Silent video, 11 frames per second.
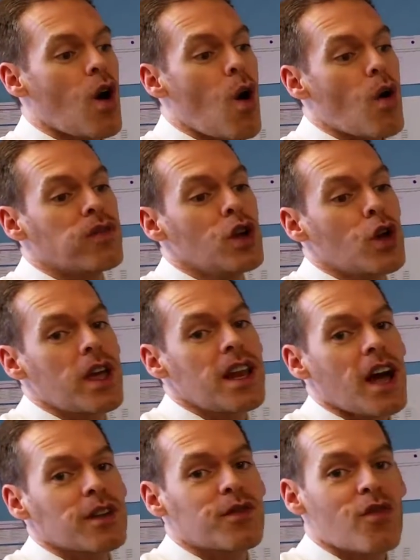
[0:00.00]
of looking
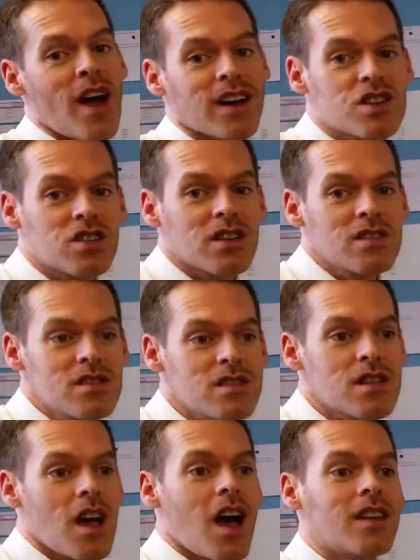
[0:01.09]
at
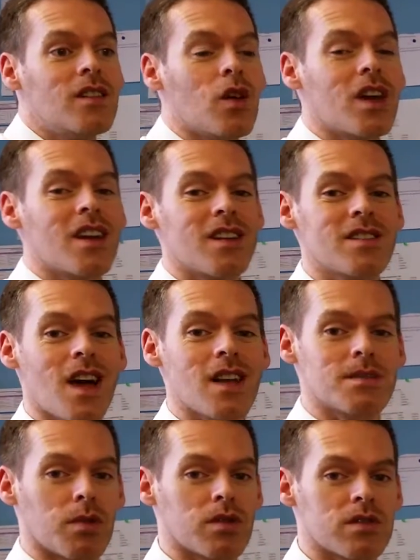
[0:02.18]
fractions and looking at
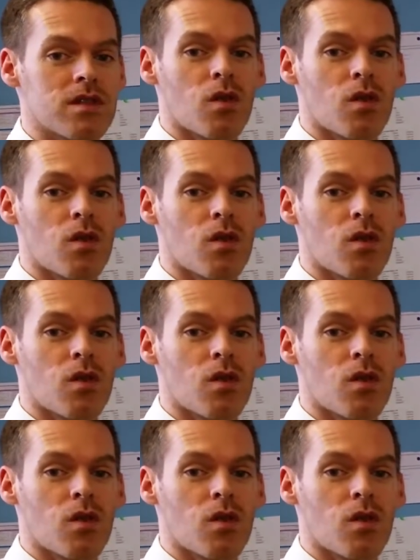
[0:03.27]
decimals.